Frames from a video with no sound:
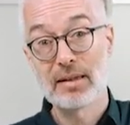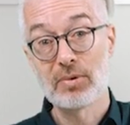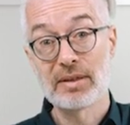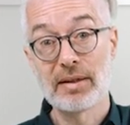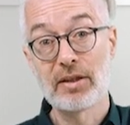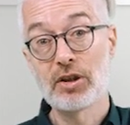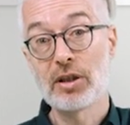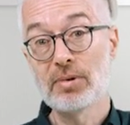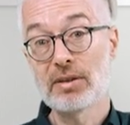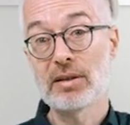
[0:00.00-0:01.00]
that we say a
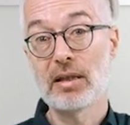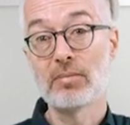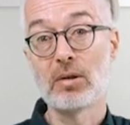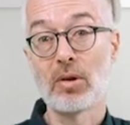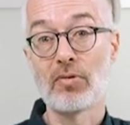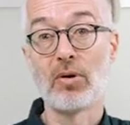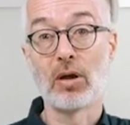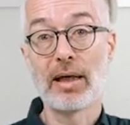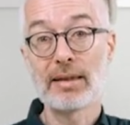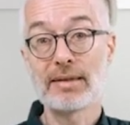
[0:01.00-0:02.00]
sheep is an animal with four
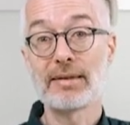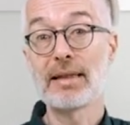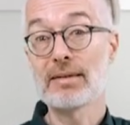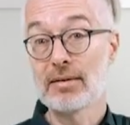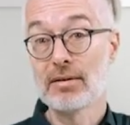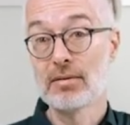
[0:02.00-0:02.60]
legs that,